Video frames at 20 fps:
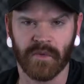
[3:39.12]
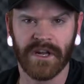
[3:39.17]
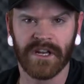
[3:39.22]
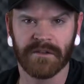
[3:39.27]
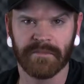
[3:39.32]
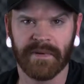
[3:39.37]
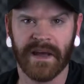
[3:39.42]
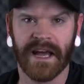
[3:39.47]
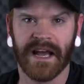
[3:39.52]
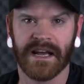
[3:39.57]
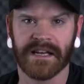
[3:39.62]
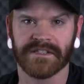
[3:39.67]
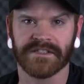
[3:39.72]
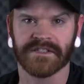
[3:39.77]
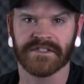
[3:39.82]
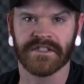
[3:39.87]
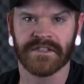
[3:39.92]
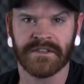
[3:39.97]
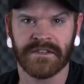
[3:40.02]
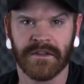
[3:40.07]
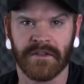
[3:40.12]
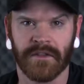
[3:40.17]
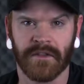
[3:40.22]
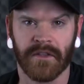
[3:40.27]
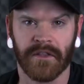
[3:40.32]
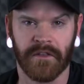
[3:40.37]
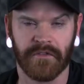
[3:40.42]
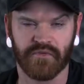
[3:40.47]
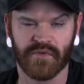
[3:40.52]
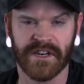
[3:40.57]
well past
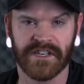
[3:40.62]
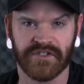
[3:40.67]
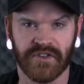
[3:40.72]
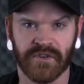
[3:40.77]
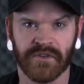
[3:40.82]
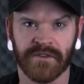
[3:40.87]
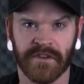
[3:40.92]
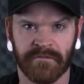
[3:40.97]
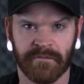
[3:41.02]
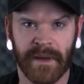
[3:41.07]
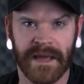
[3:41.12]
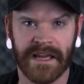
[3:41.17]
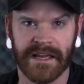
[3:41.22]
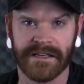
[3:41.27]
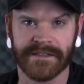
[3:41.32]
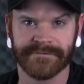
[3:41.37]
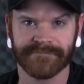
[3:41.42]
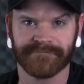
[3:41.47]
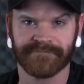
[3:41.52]
the threshold of pain,